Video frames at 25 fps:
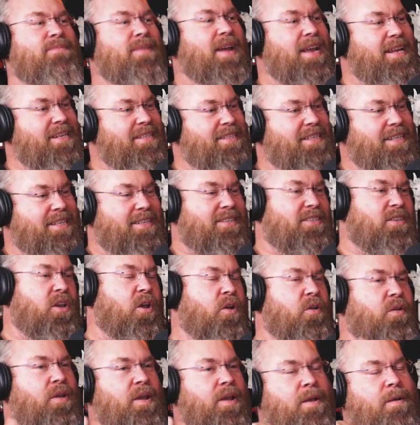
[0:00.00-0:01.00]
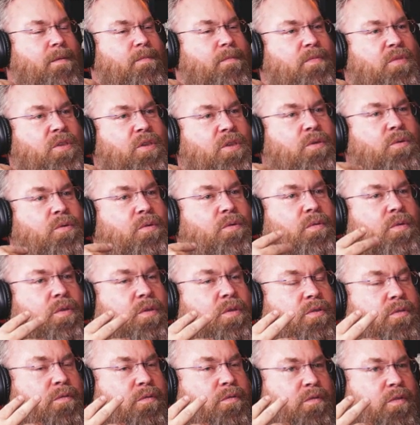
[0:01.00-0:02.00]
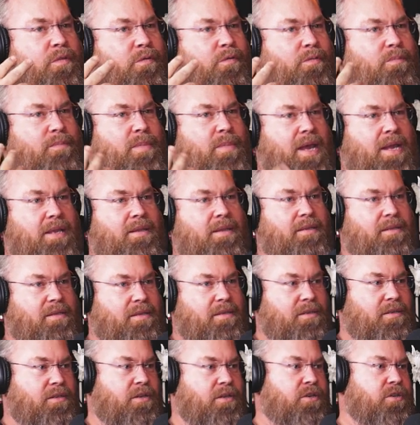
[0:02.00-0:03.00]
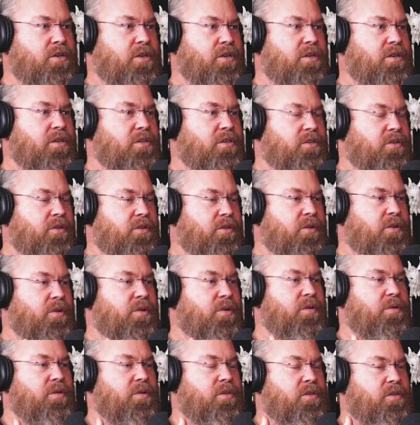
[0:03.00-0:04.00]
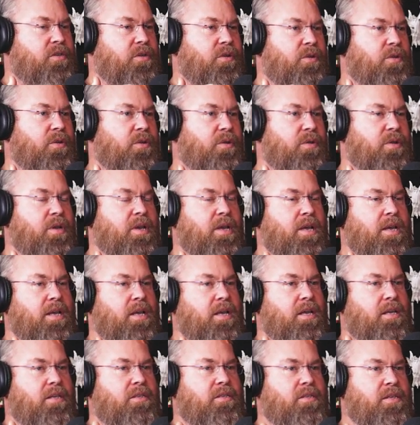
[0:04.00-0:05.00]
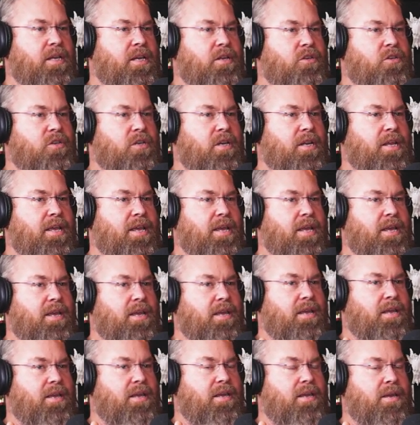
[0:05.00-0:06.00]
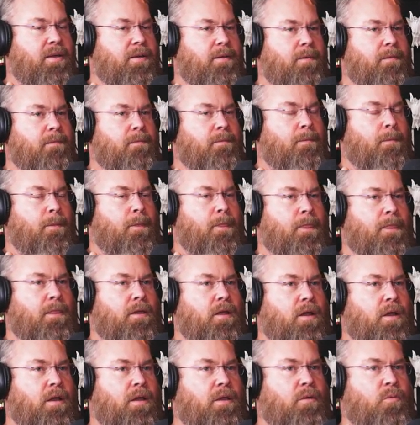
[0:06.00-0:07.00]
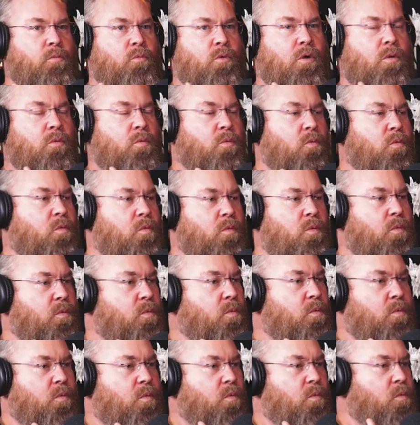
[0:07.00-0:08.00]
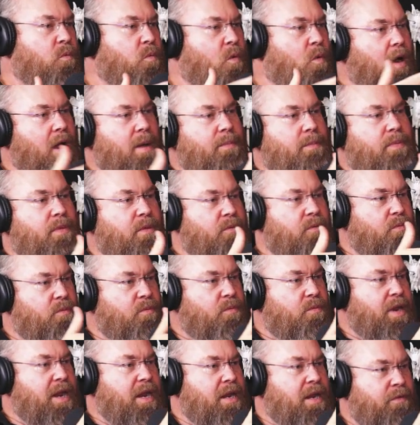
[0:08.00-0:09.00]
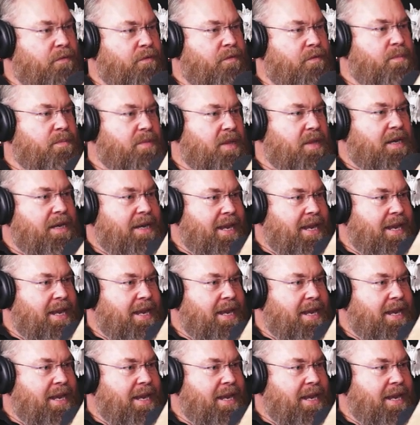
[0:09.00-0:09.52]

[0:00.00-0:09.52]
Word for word: amazing. So yeah. you you've you've made this decision to yeah. to essentially uh, what, wipe the red from the